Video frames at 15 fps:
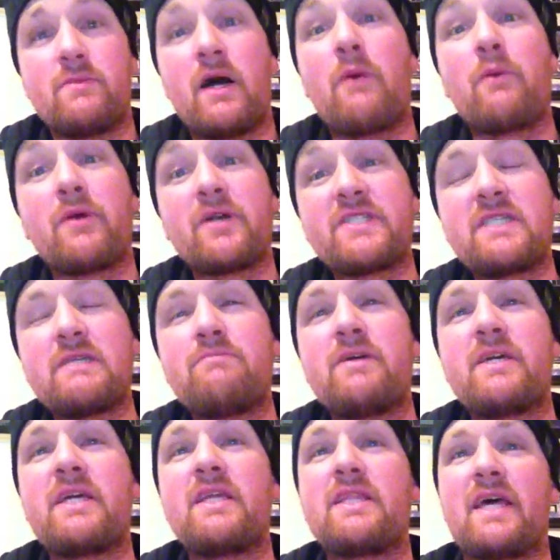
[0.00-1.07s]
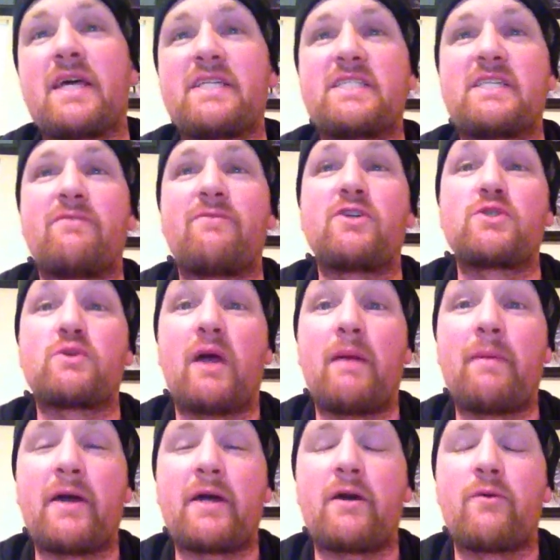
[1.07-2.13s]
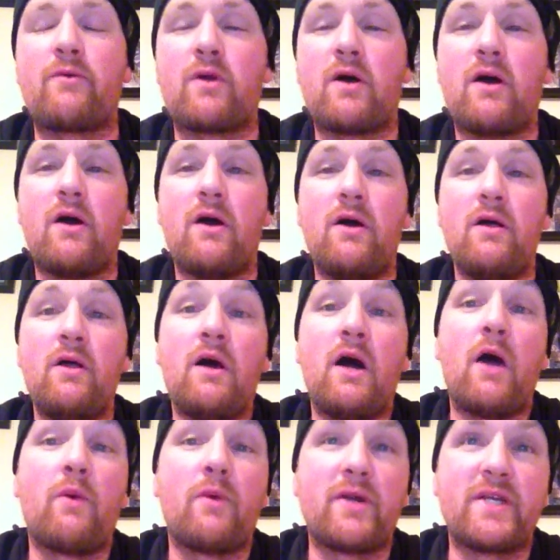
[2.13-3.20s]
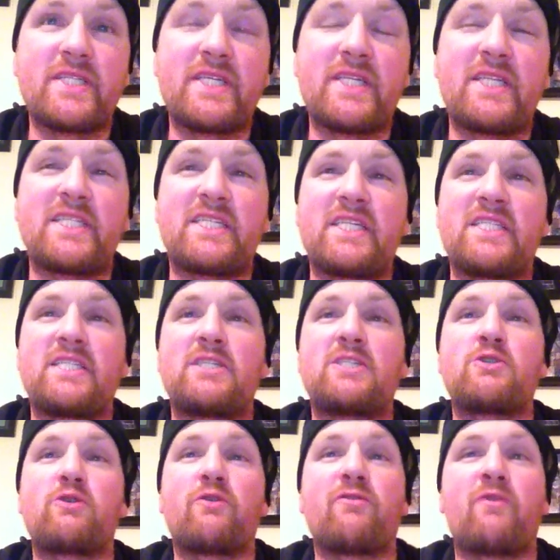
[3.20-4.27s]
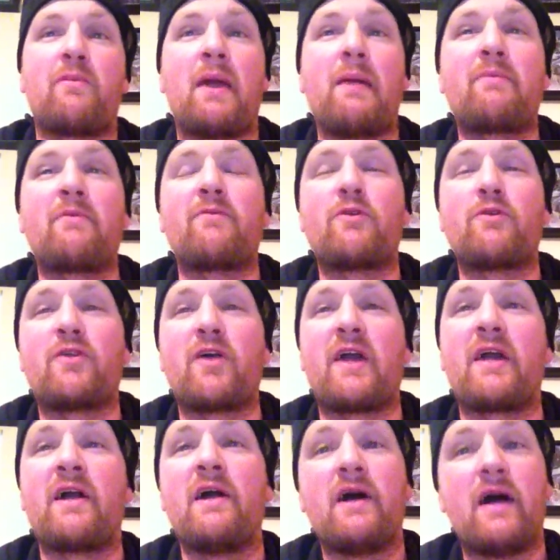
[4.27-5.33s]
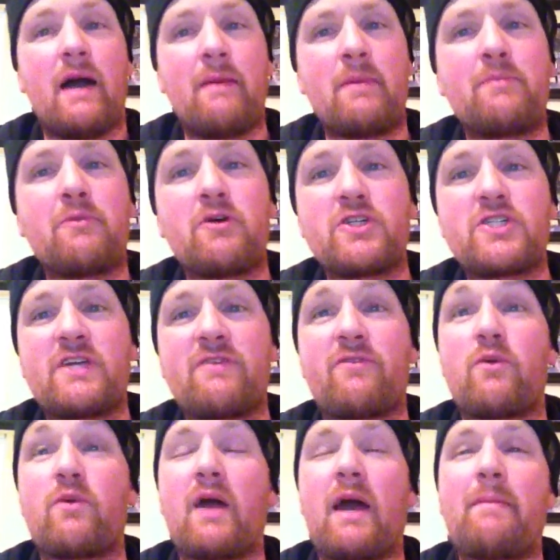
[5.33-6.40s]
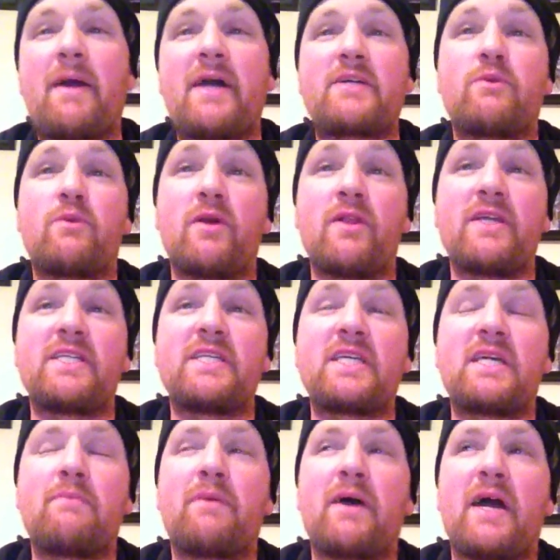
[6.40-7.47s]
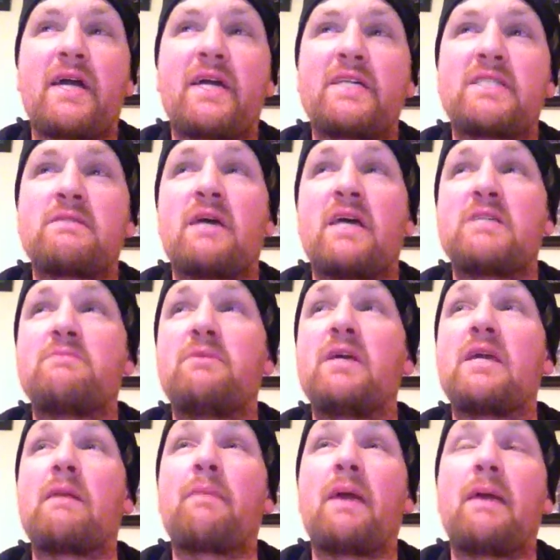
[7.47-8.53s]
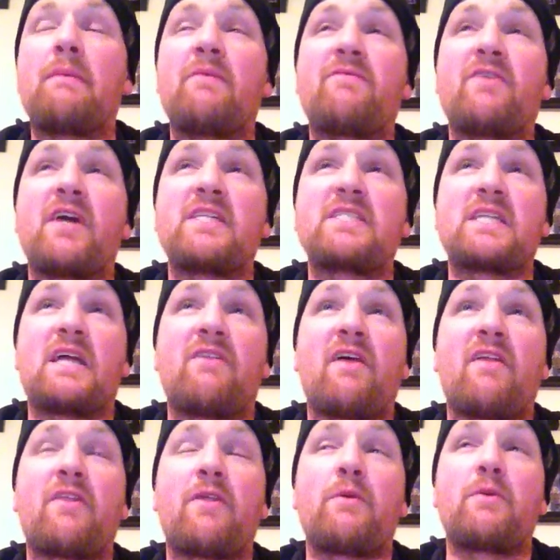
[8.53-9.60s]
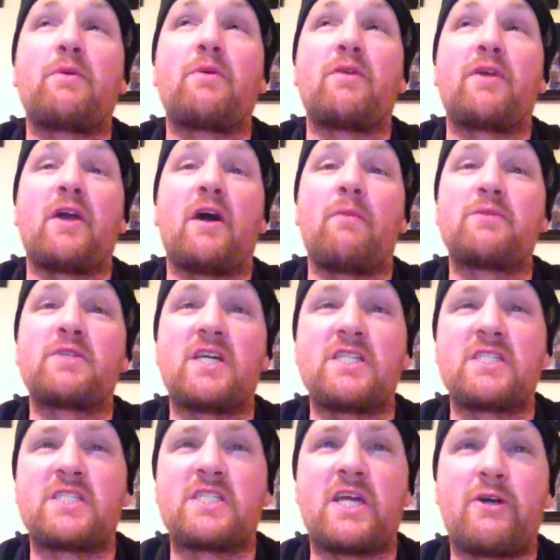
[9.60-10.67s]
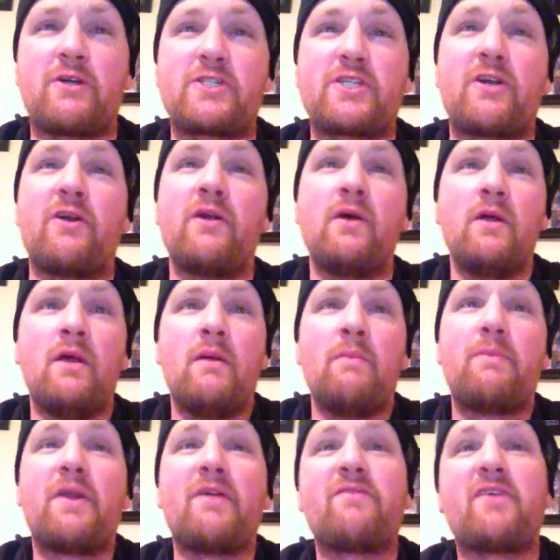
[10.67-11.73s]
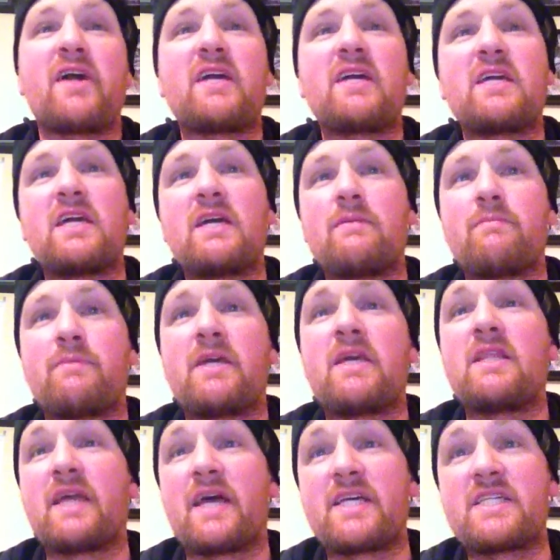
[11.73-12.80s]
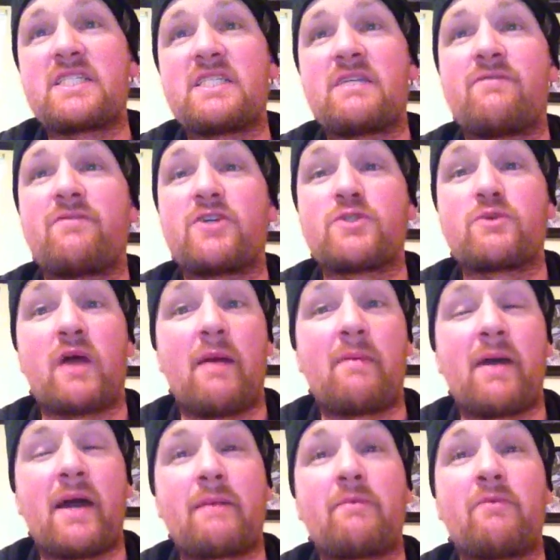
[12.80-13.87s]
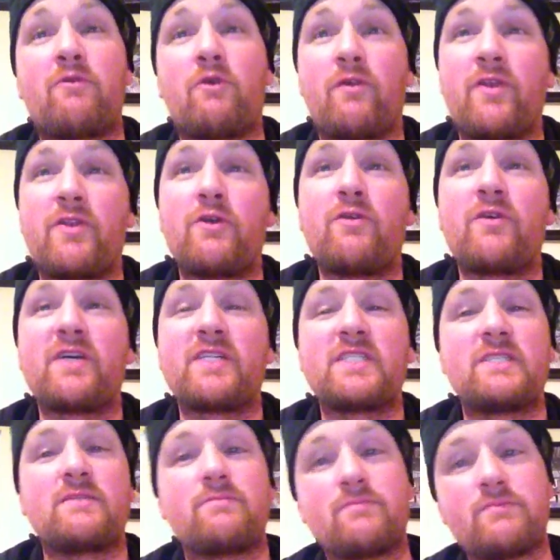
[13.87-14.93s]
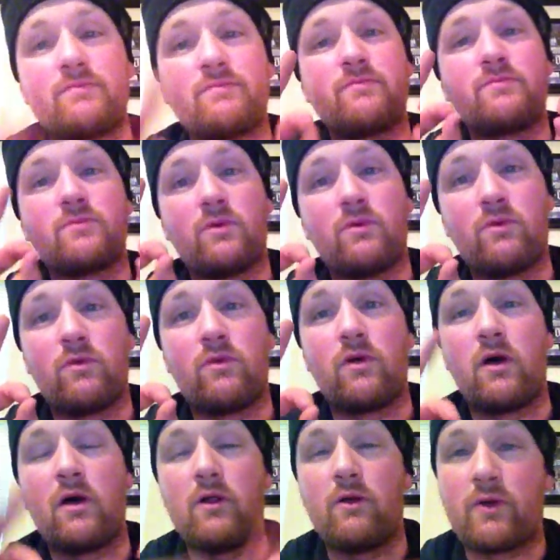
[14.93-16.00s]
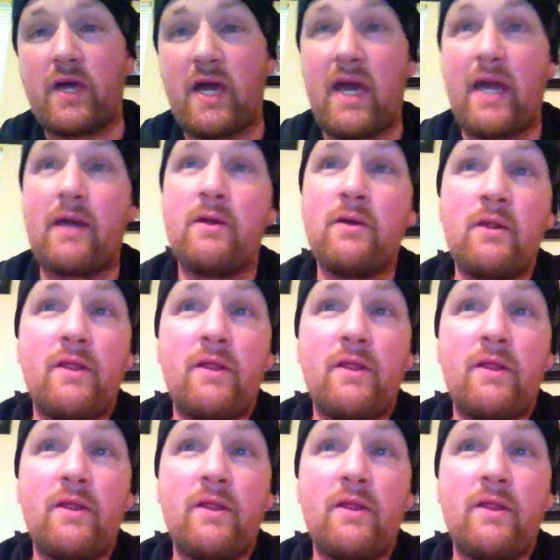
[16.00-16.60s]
I want to see Big E Langston versus Ryback on Raw. I want to see this as a sort of a pay-per-view thing. I've been pushing for Ryback really to get back as being a babyface, and I thought that would really help change his character. But if I can get Big E Langston versus Ryback before they do this, we're all okay.